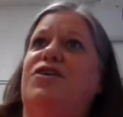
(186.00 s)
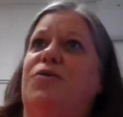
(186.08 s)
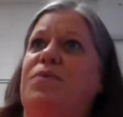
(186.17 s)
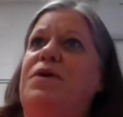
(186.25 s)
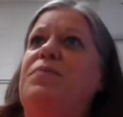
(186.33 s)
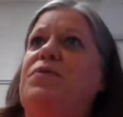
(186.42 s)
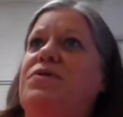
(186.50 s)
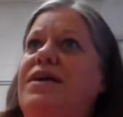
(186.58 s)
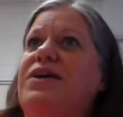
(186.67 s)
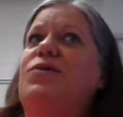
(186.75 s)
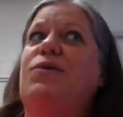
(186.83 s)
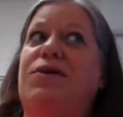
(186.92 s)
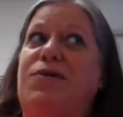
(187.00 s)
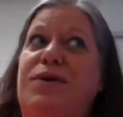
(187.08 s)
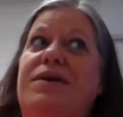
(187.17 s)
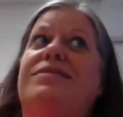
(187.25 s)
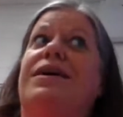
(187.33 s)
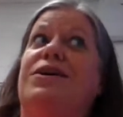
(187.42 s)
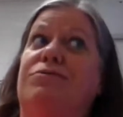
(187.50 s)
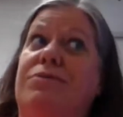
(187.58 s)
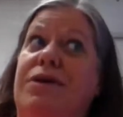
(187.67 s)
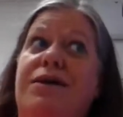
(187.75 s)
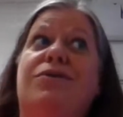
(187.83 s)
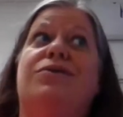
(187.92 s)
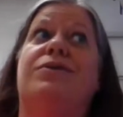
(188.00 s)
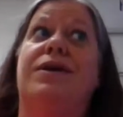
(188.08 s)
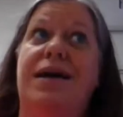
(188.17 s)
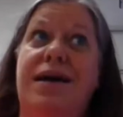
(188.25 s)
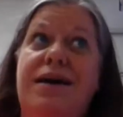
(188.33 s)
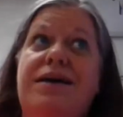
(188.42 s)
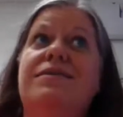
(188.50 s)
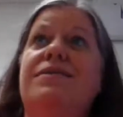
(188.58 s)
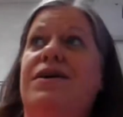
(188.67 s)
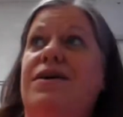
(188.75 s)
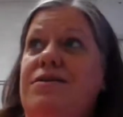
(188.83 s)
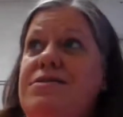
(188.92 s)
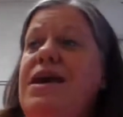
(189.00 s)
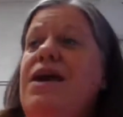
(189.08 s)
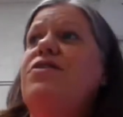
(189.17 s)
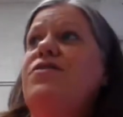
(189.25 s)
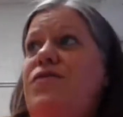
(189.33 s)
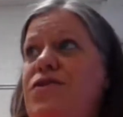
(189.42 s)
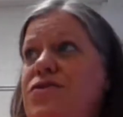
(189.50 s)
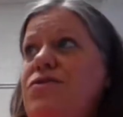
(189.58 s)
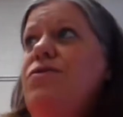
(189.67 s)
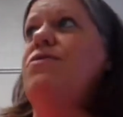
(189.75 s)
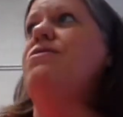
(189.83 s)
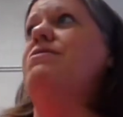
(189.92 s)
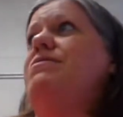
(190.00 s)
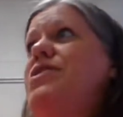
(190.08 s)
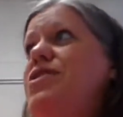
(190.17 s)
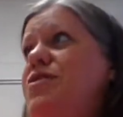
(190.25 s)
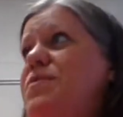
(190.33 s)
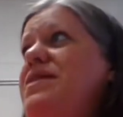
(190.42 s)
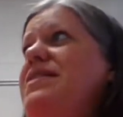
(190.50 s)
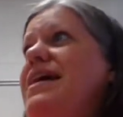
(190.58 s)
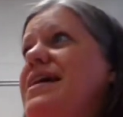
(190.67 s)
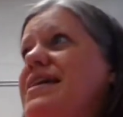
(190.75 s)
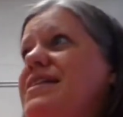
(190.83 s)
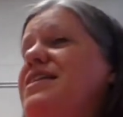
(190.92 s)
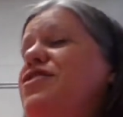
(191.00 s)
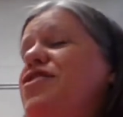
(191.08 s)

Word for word: Your people that you work with that you know they're scared of you or, you know what I mean? That kind of thing.